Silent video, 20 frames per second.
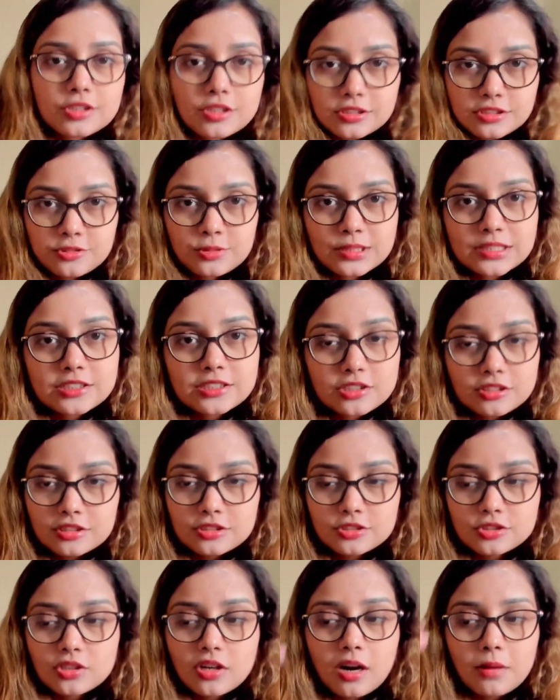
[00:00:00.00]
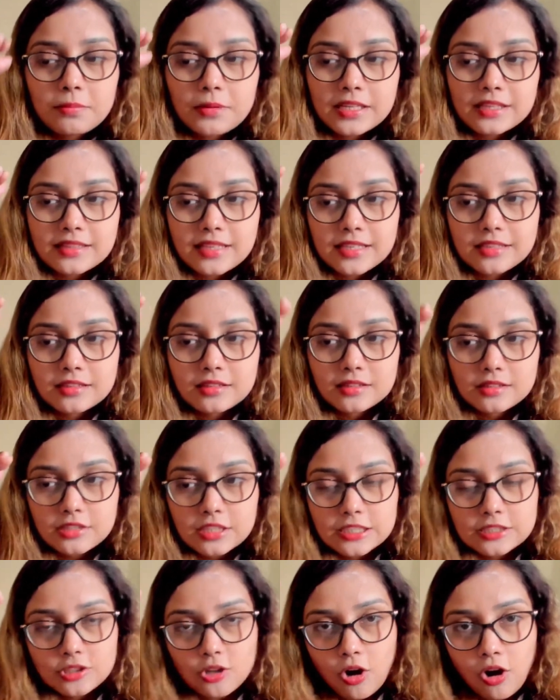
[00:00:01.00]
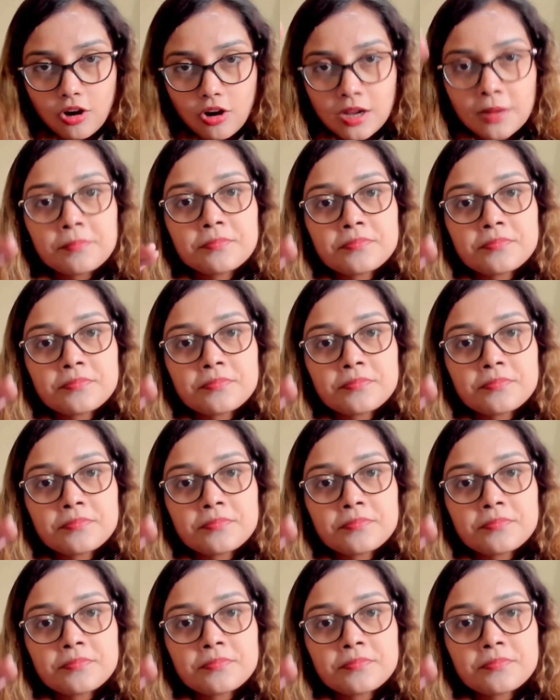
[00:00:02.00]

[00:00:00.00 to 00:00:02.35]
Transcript: treat on the top, and then the dog